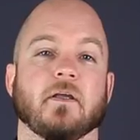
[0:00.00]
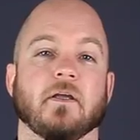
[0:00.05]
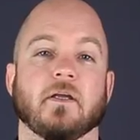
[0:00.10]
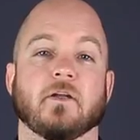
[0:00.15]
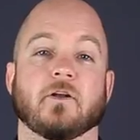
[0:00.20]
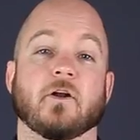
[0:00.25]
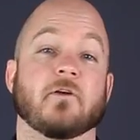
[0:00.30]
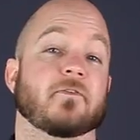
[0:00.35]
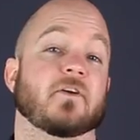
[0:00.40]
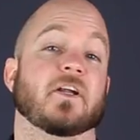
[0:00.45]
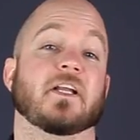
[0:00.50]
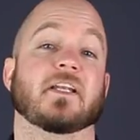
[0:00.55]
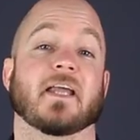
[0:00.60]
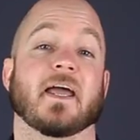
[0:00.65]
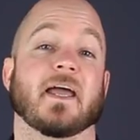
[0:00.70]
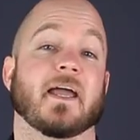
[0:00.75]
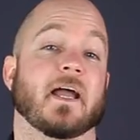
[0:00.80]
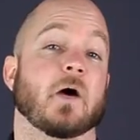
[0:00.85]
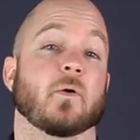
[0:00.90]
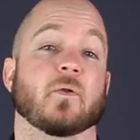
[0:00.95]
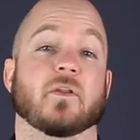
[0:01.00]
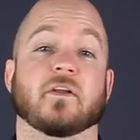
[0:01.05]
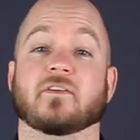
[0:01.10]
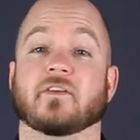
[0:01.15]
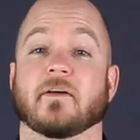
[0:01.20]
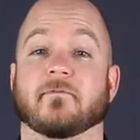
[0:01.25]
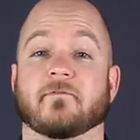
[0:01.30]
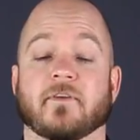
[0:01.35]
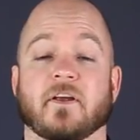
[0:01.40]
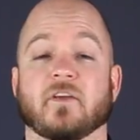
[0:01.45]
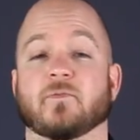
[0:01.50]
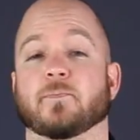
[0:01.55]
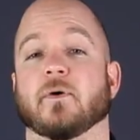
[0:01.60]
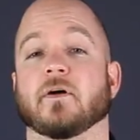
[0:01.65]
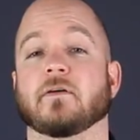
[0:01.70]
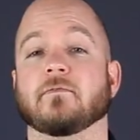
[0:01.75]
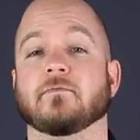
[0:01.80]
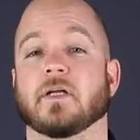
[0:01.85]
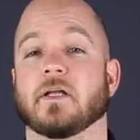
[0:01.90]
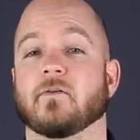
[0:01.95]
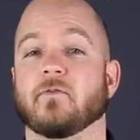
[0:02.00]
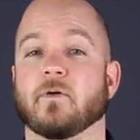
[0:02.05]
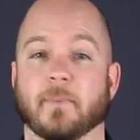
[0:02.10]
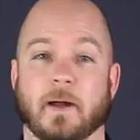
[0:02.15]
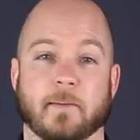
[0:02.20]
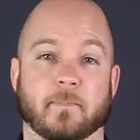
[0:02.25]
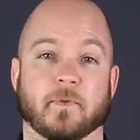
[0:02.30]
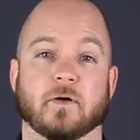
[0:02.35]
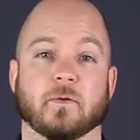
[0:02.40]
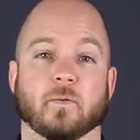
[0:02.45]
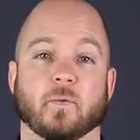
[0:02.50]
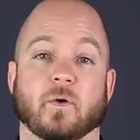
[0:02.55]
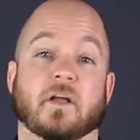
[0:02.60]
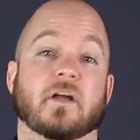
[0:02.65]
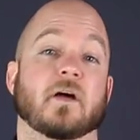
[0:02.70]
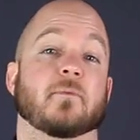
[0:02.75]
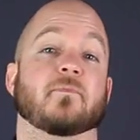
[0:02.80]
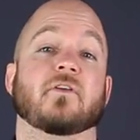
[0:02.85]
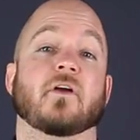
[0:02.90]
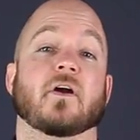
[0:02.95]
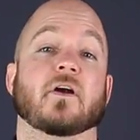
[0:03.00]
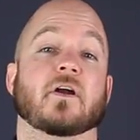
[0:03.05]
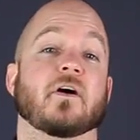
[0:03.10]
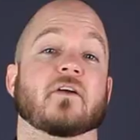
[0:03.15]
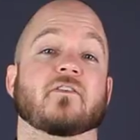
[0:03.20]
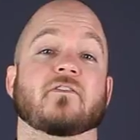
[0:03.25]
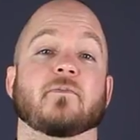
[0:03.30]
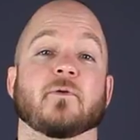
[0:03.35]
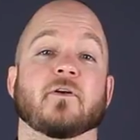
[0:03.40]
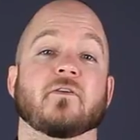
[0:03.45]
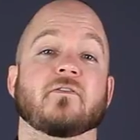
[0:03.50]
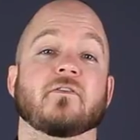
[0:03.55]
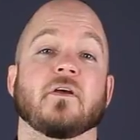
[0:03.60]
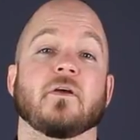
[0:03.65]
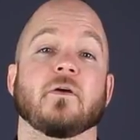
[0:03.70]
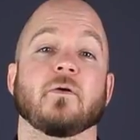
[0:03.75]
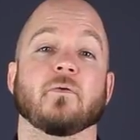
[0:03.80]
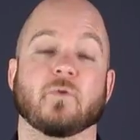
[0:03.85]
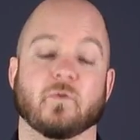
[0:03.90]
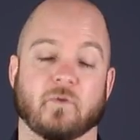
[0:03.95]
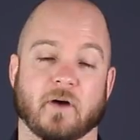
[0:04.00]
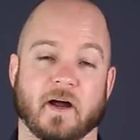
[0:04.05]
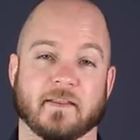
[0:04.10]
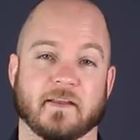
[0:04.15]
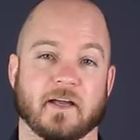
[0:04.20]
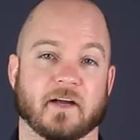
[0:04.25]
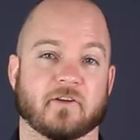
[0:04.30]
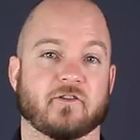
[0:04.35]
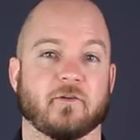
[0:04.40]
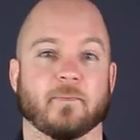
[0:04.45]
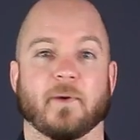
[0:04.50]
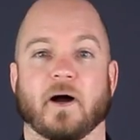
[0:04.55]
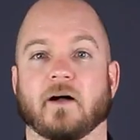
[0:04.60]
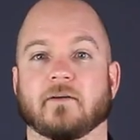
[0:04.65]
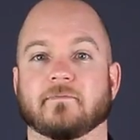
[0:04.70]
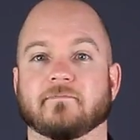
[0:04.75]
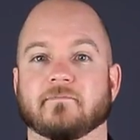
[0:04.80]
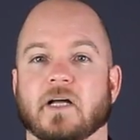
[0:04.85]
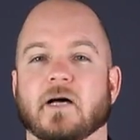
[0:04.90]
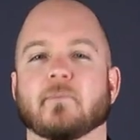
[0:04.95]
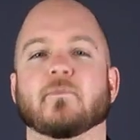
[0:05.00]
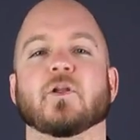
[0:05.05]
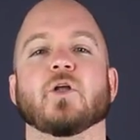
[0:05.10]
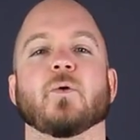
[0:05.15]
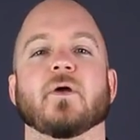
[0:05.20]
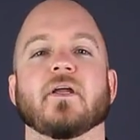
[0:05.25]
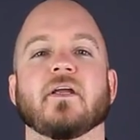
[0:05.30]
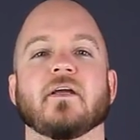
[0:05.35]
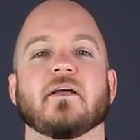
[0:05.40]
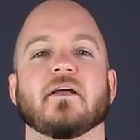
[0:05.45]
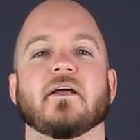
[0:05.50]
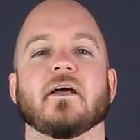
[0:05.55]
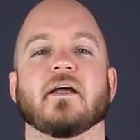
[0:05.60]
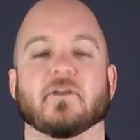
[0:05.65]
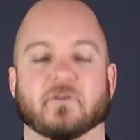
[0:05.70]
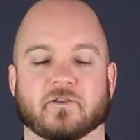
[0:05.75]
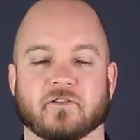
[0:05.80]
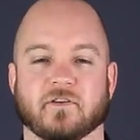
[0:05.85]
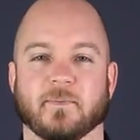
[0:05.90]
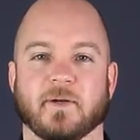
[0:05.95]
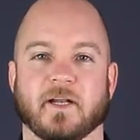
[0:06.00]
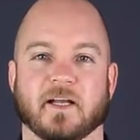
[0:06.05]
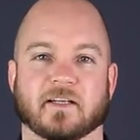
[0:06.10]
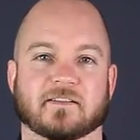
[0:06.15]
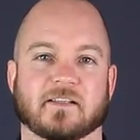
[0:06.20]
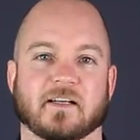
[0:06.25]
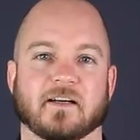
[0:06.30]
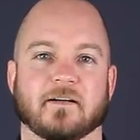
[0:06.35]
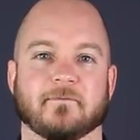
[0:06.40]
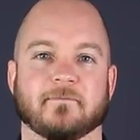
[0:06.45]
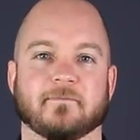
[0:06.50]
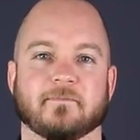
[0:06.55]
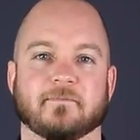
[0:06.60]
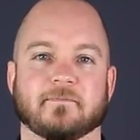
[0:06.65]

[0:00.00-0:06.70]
Don't forget to hang out with us on Facebook, and remember, when it comes to our customers, we'll ride the extra mile. I'm Louie, and you'll see me next time.